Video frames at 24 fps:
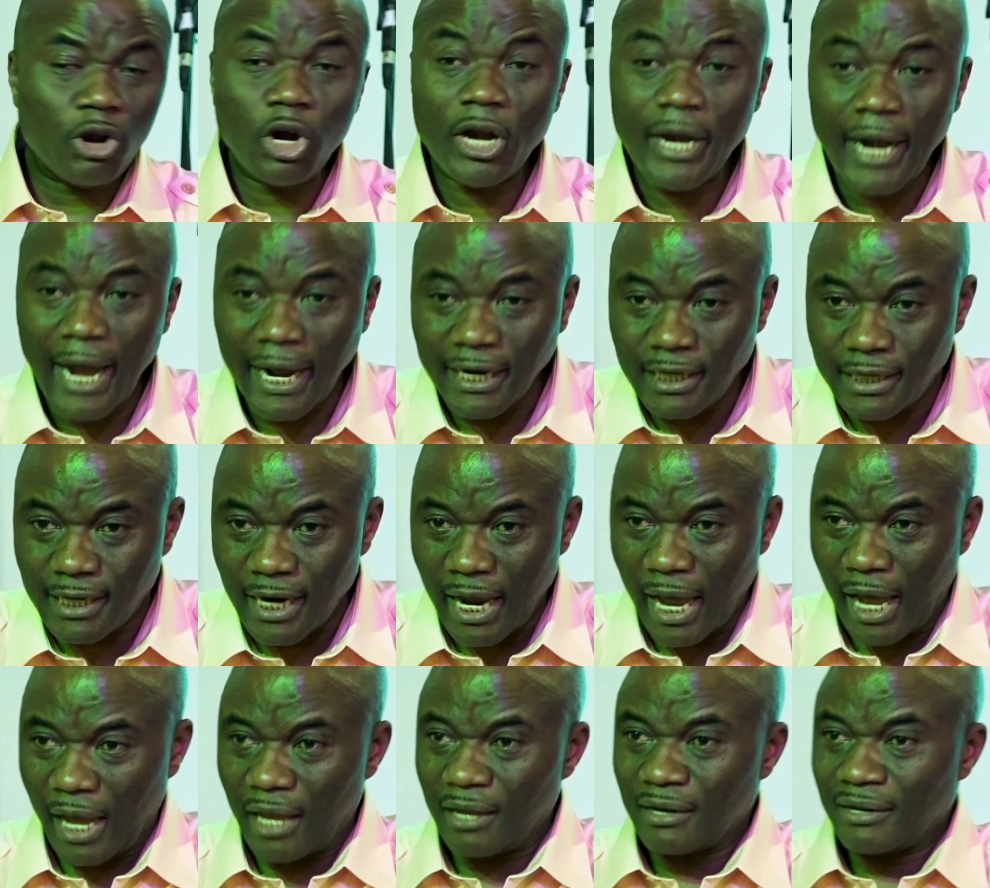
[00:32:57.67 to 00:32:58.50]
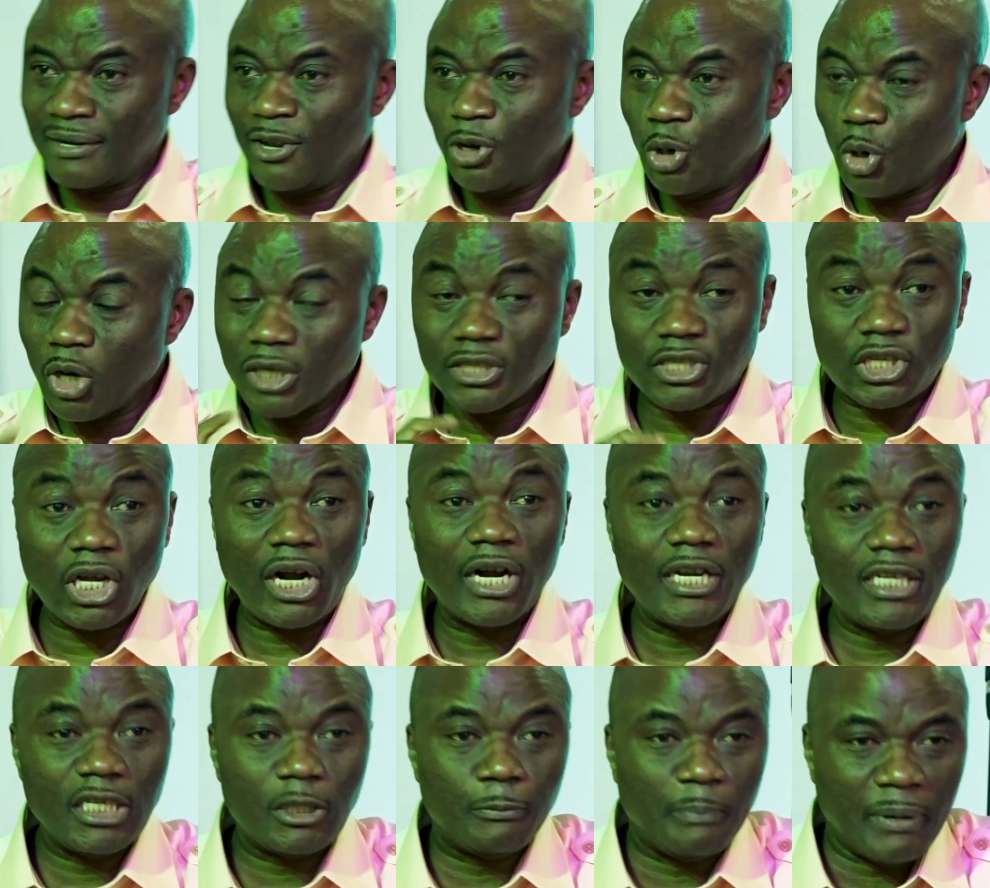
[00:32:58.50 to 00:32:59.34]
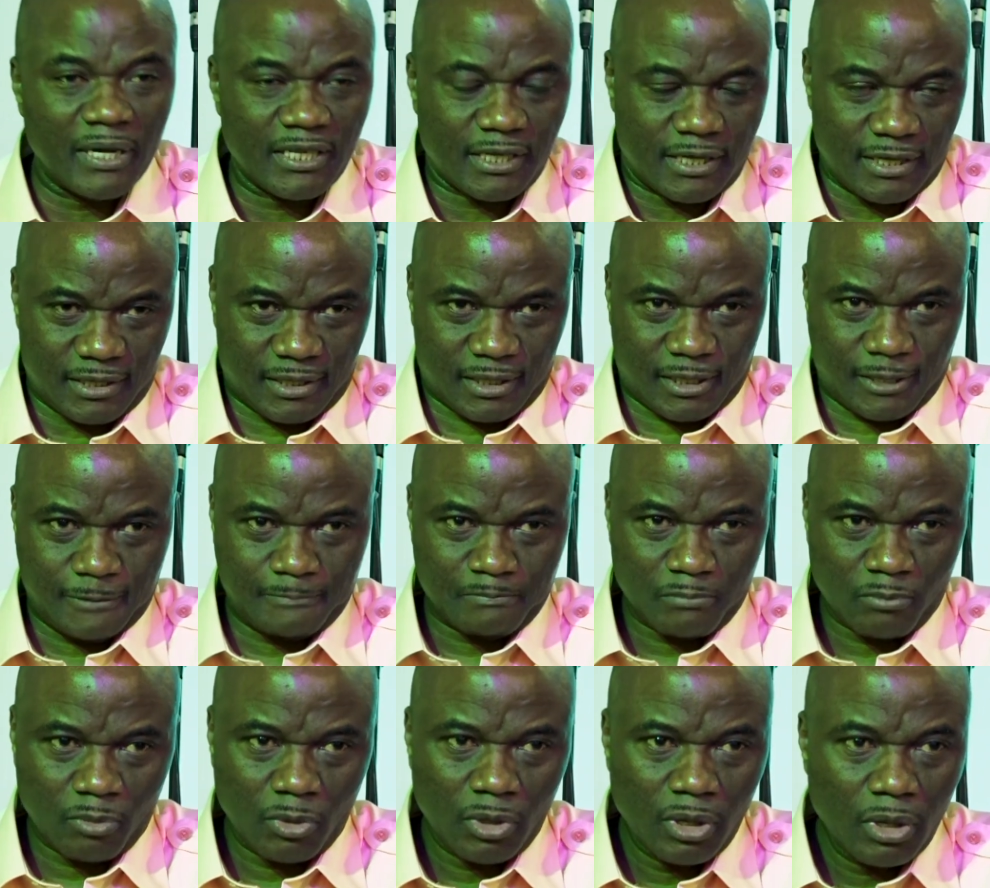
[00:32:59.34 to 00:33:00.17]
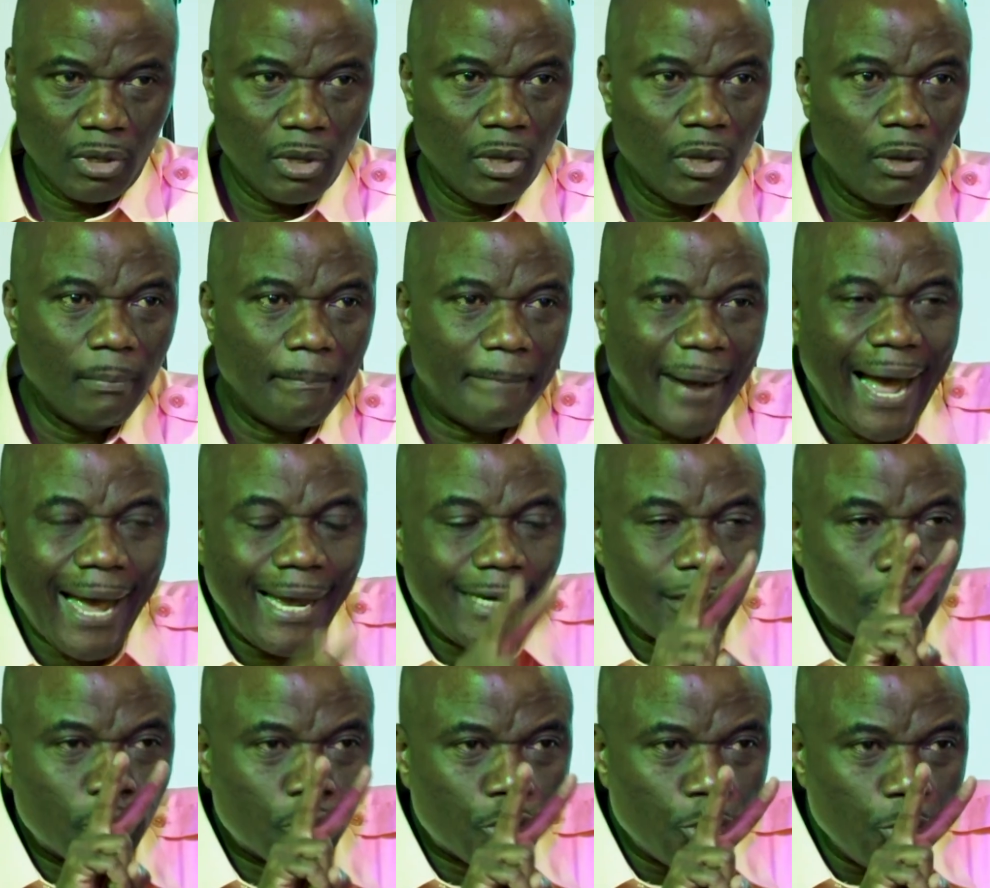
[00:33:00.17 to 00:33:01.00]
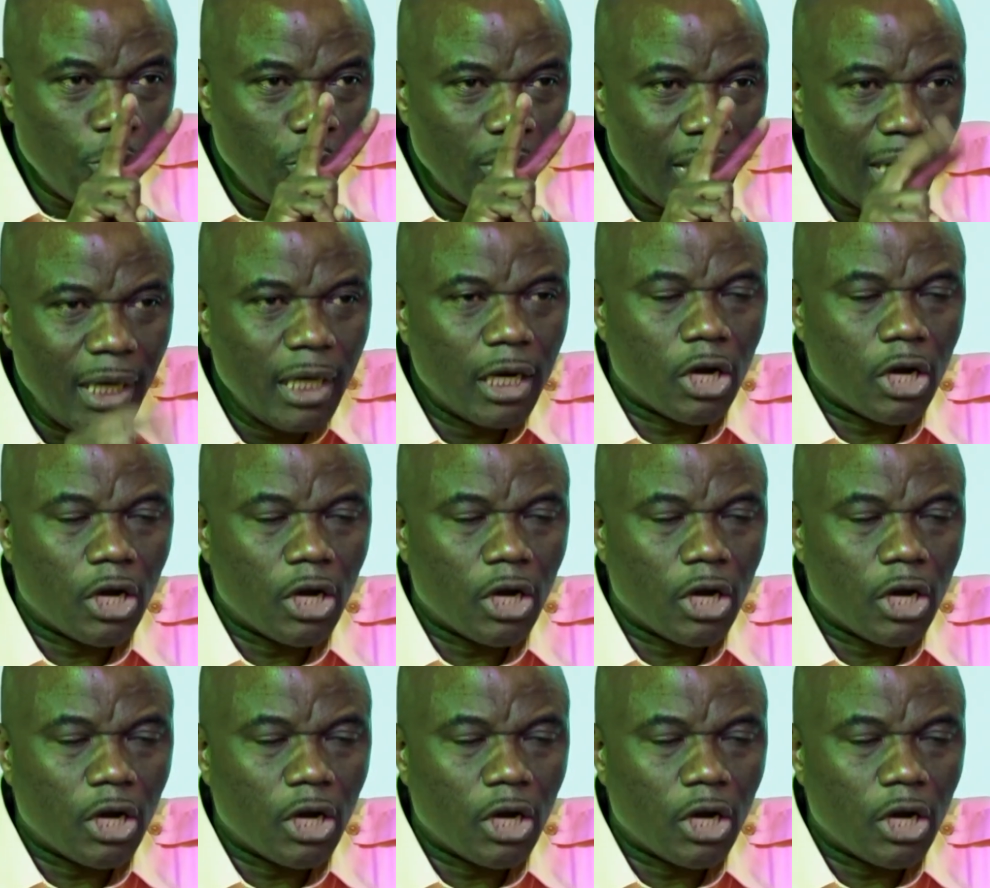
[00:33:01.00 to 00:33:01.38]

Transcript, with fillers: I got an idea. You could start this business. Buy two